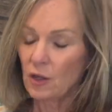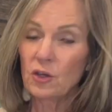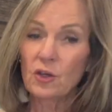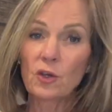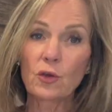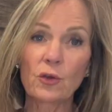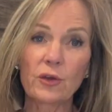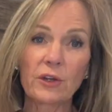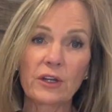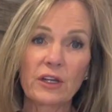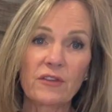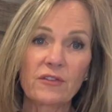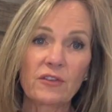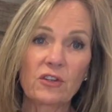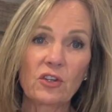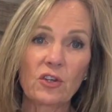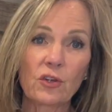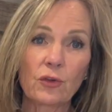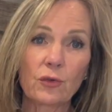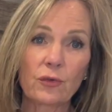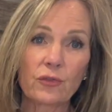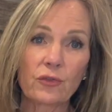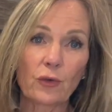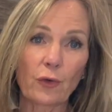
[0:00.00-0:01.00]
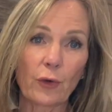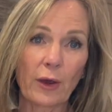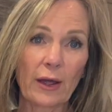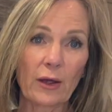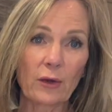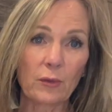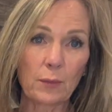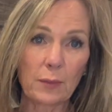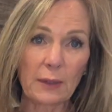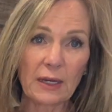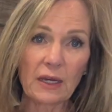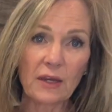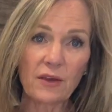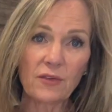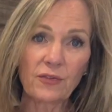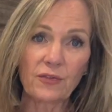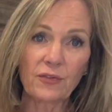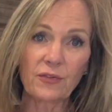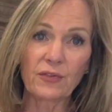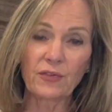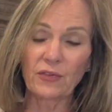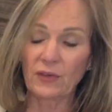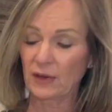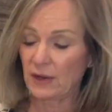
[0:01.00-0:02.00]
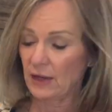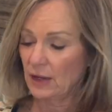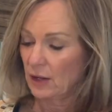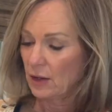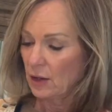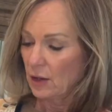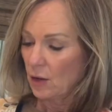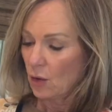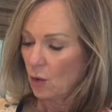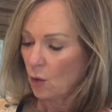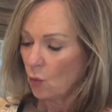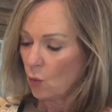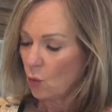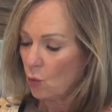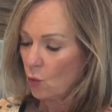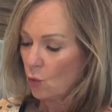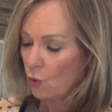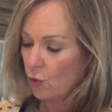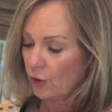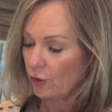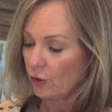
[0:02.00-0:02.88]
You could even use ground beef or